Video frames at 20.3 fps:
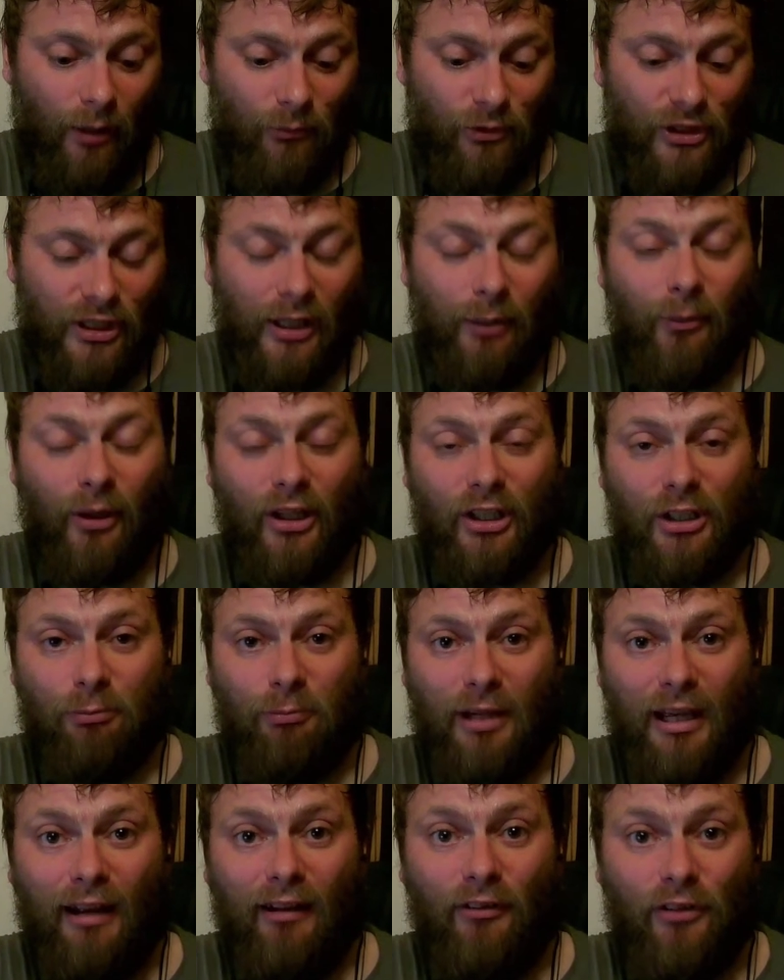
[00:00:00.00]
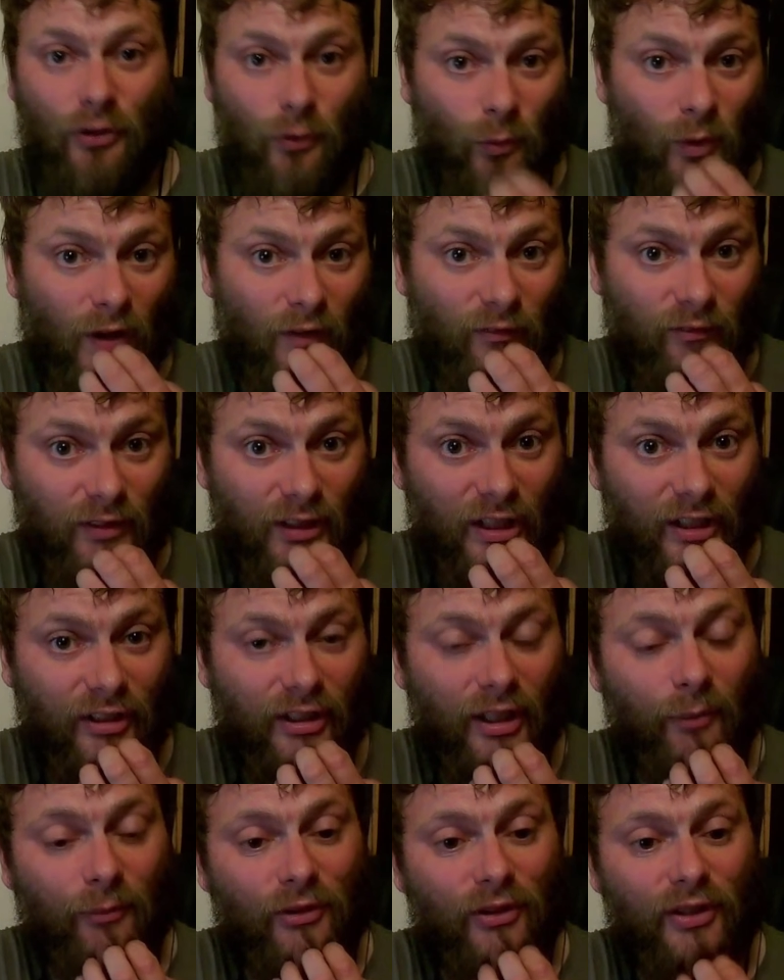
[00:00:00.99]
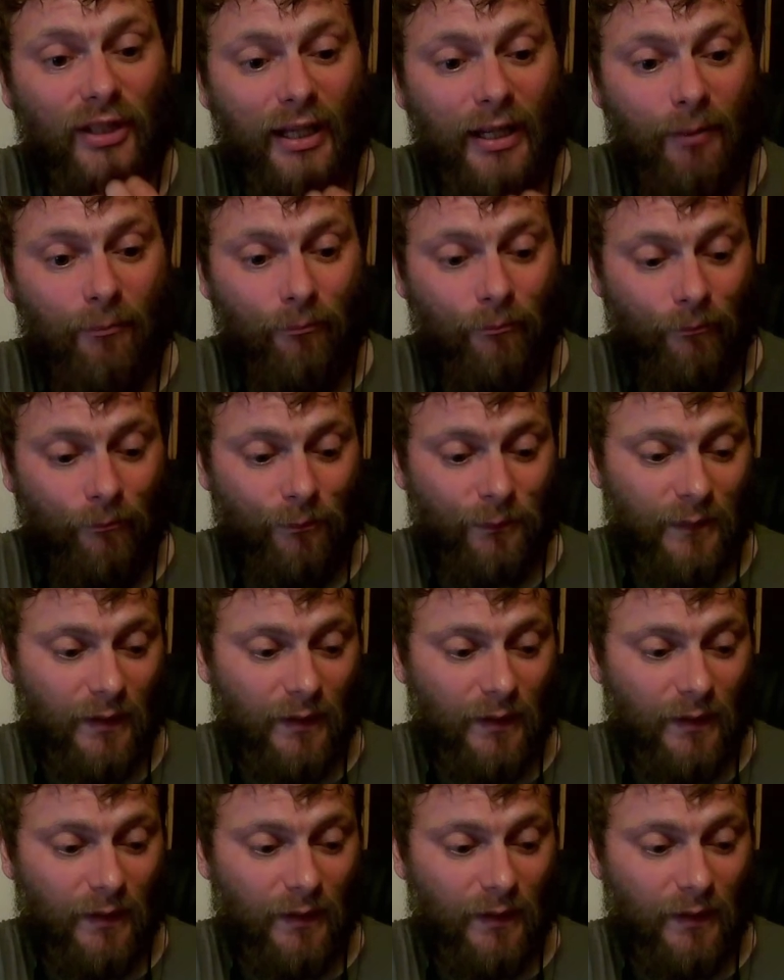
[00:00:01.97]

sharing my experience and what I've learned up to them,